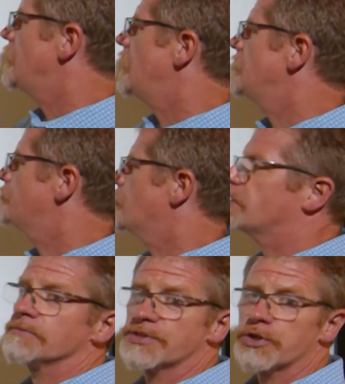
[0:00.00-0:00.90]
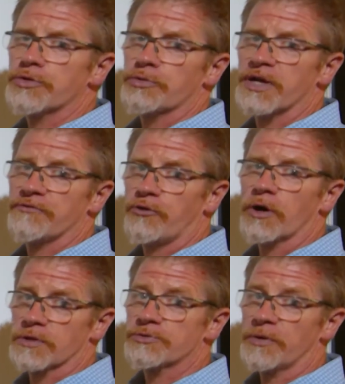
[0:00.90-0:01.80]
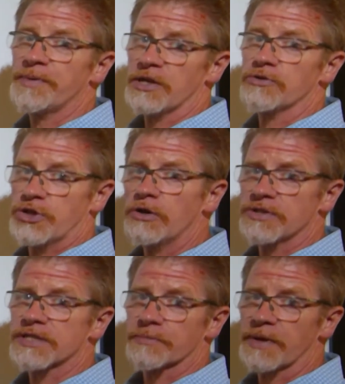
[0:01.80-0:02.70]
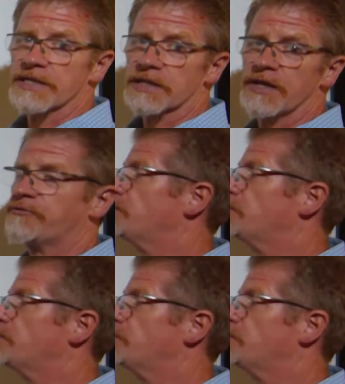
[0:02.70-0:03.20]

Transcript: then problems 2, 3, and 4, which will be your notes basically